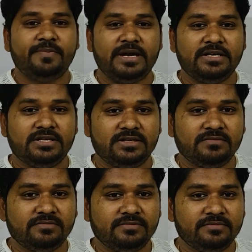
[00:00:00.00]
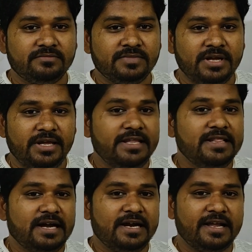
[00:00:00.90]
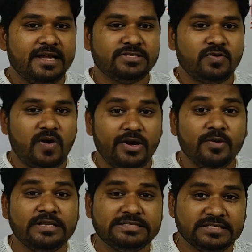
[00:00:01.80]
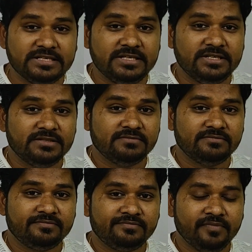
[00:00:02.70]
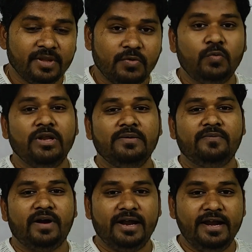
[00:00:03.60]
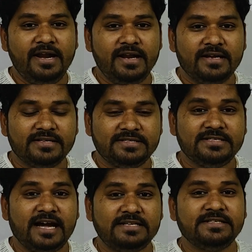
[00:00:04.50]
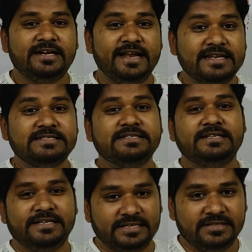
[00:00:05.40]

matter. In that case, what we'll see? We'll find charge density.